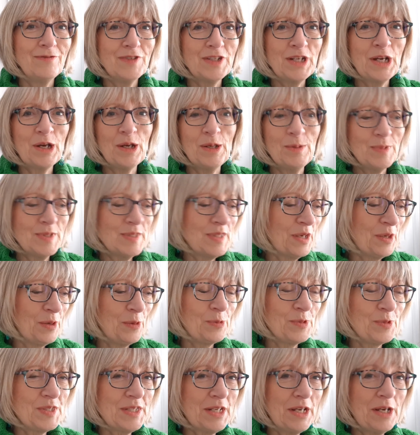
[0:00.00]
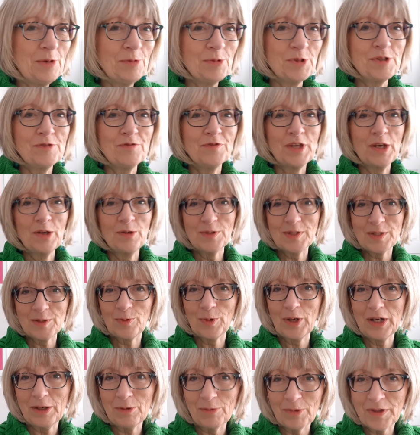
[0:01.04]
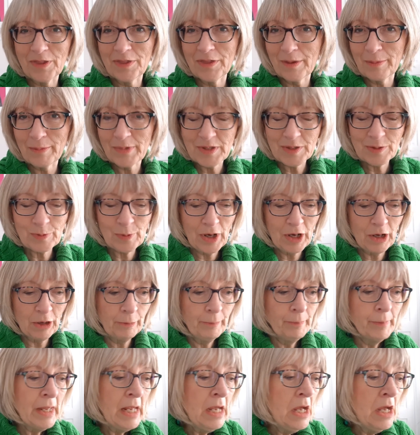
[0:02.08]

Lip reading: types. They always take one of those away with them as well.